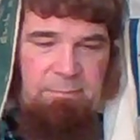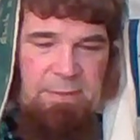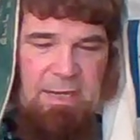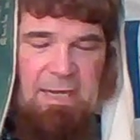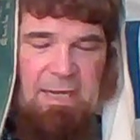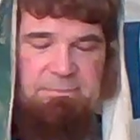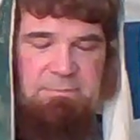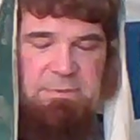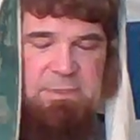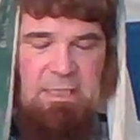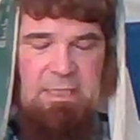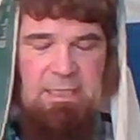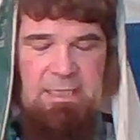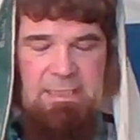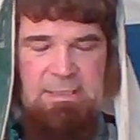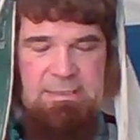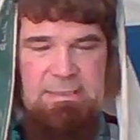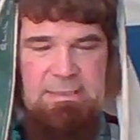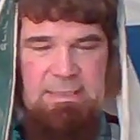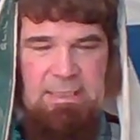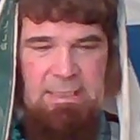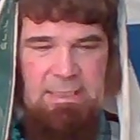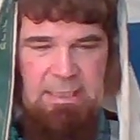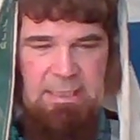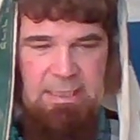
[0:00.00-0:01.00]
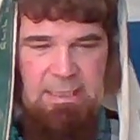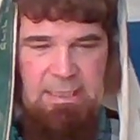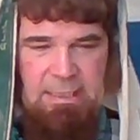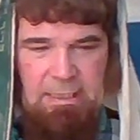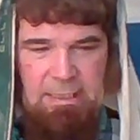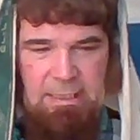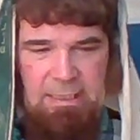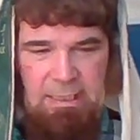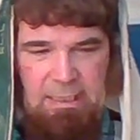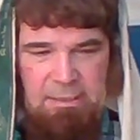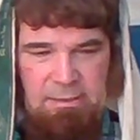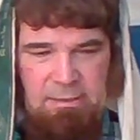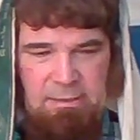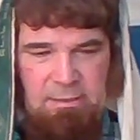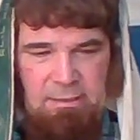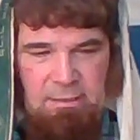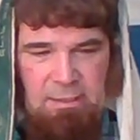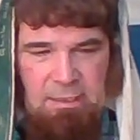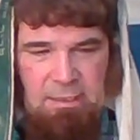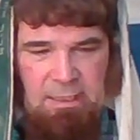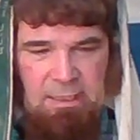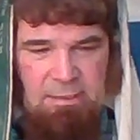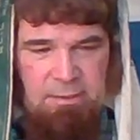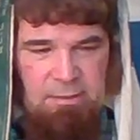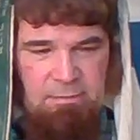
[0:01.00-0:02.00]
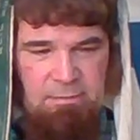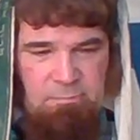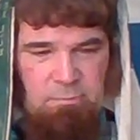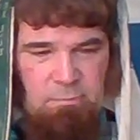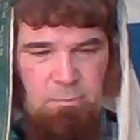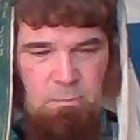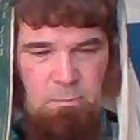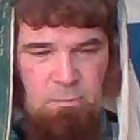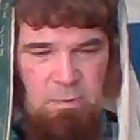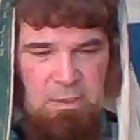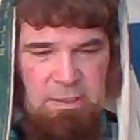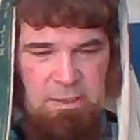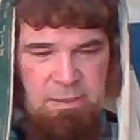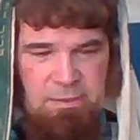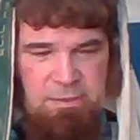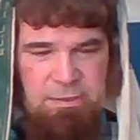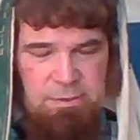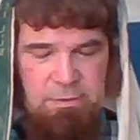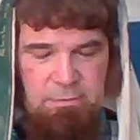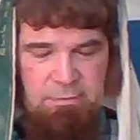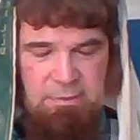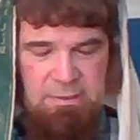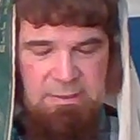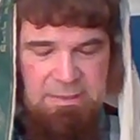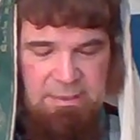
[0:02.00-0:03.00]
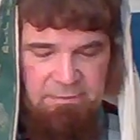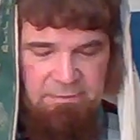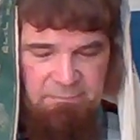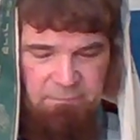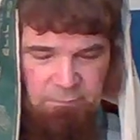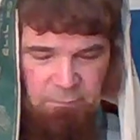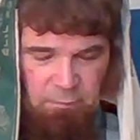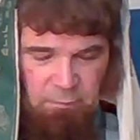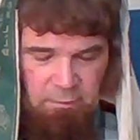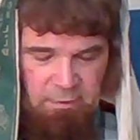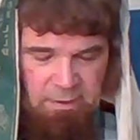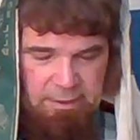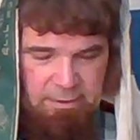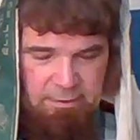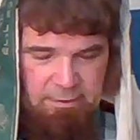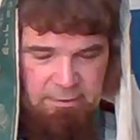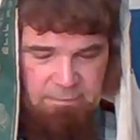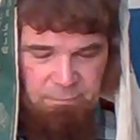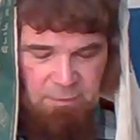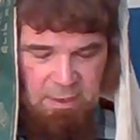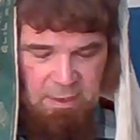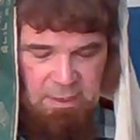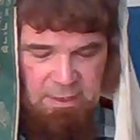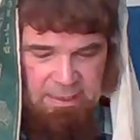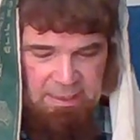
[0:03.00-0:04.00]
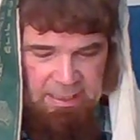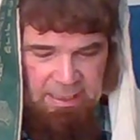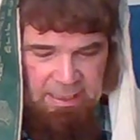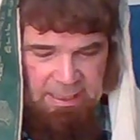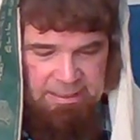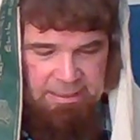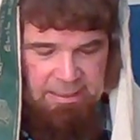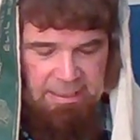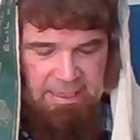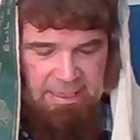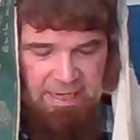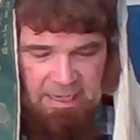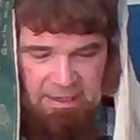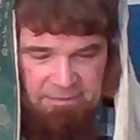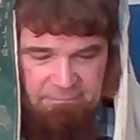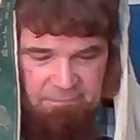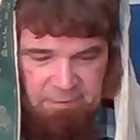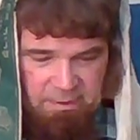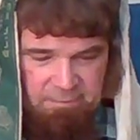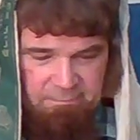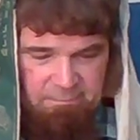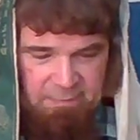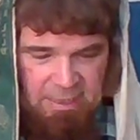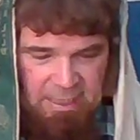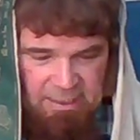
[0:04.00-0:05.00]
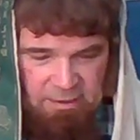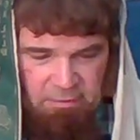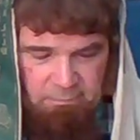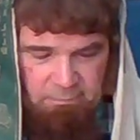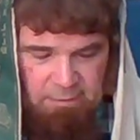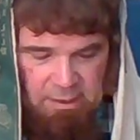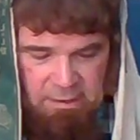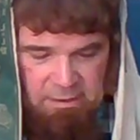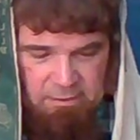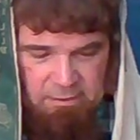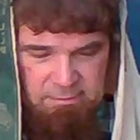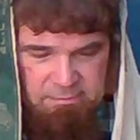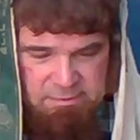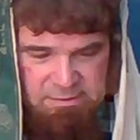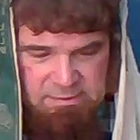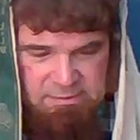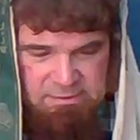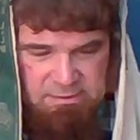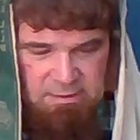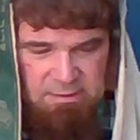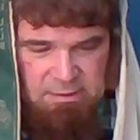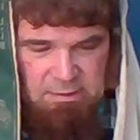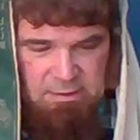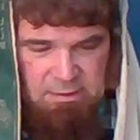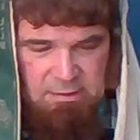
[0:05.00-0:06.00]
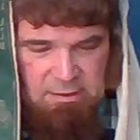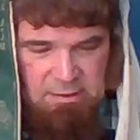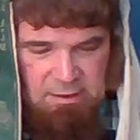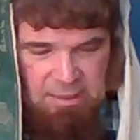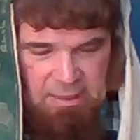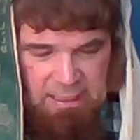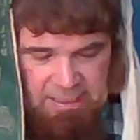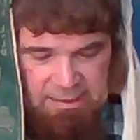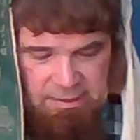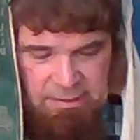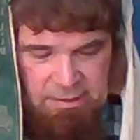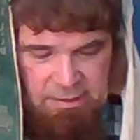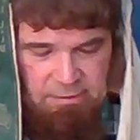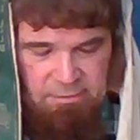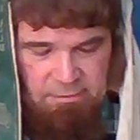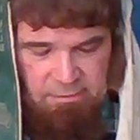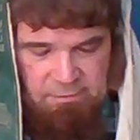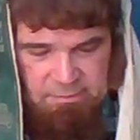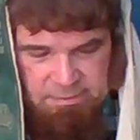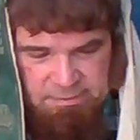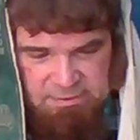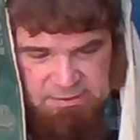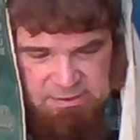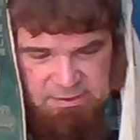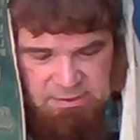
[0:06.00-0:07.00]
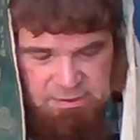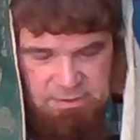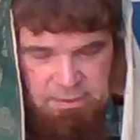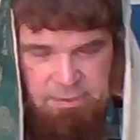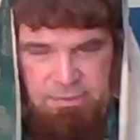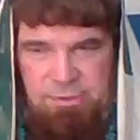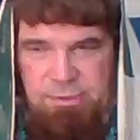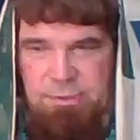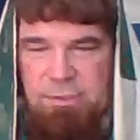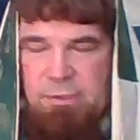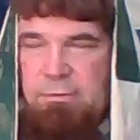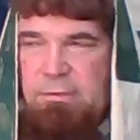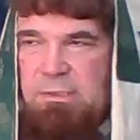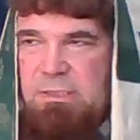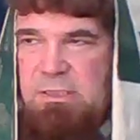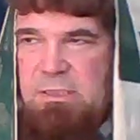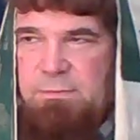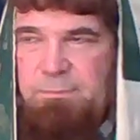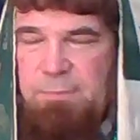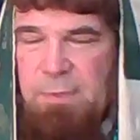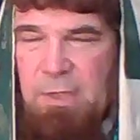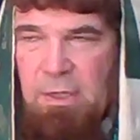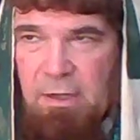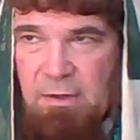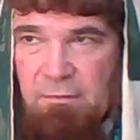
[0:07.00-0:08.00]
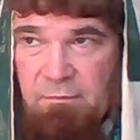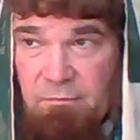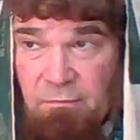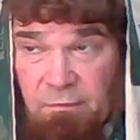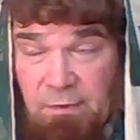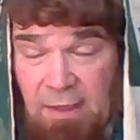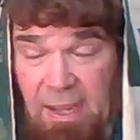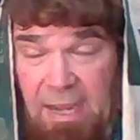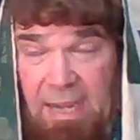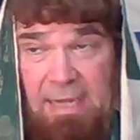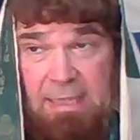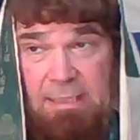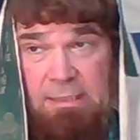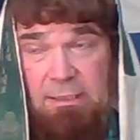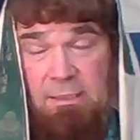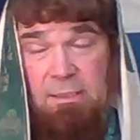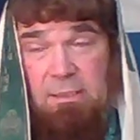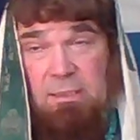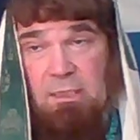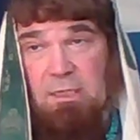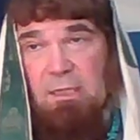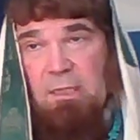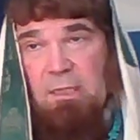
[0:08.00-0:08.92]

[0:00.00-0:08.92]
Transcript: baptized in, in what Yeshua did for you, and you have the Emmanuel in you, it's Yeshua's spirit, then